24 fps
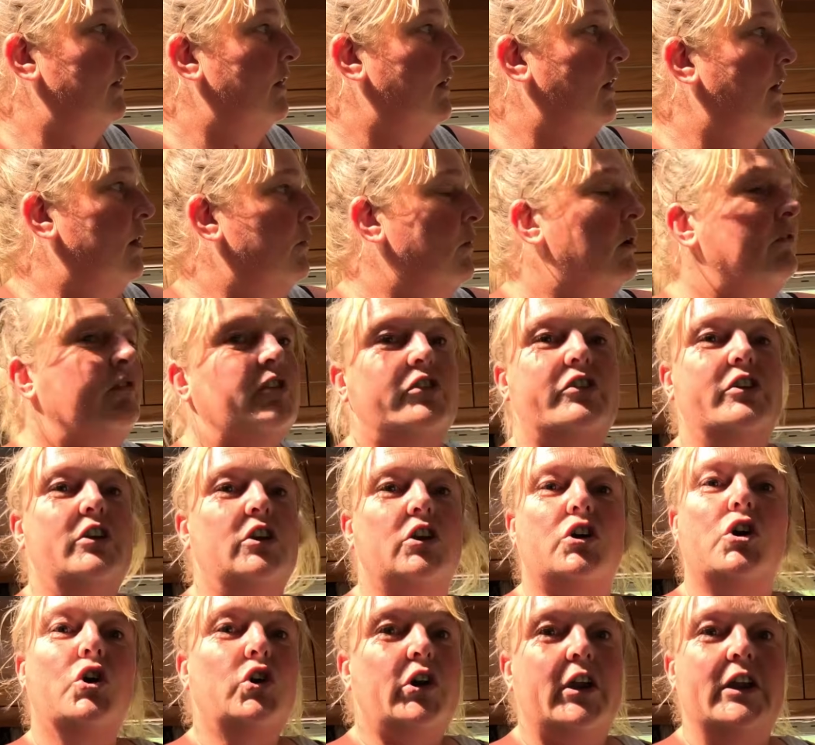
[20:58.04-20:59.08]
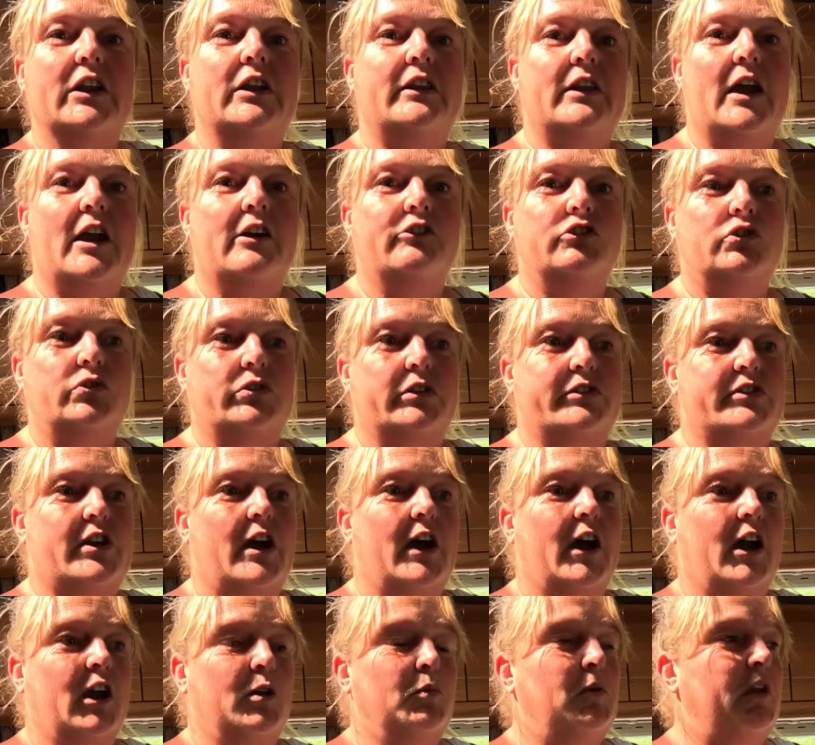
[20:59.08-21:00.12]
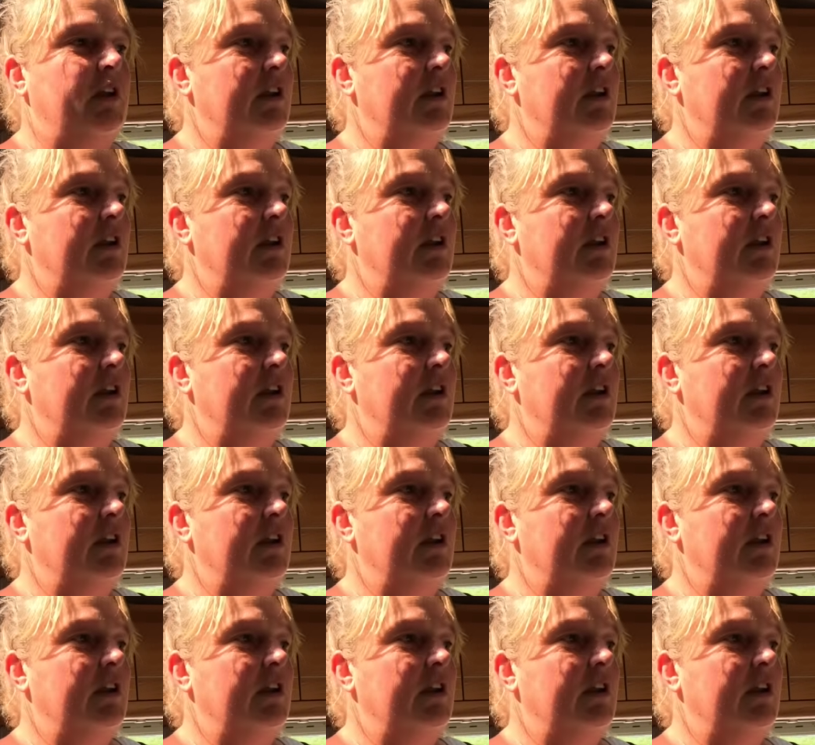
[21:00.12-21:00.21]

Obviously you're cooking in there all the time,